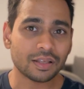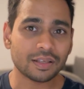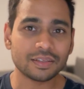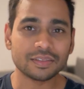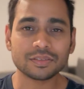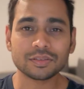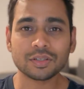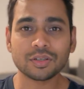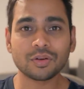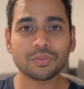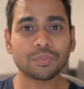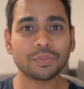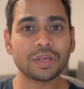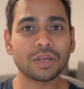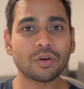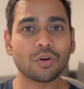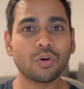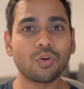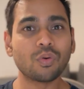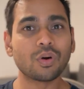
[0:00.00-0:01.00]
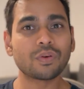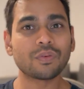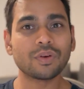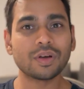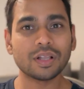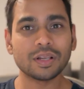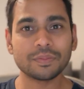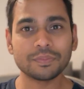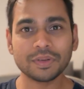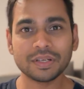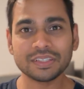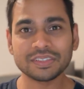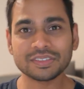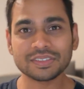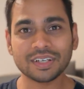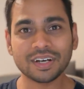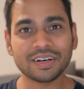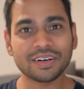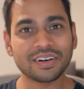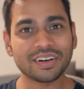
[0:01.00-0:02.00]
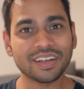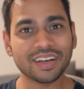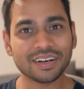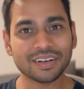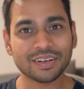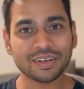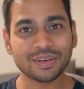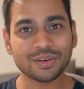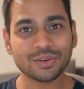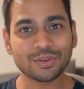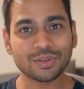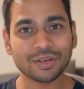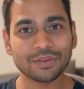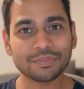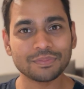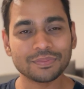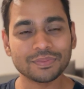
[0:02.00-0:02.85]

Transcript: Instead of being overwhelmed and start reacting to them.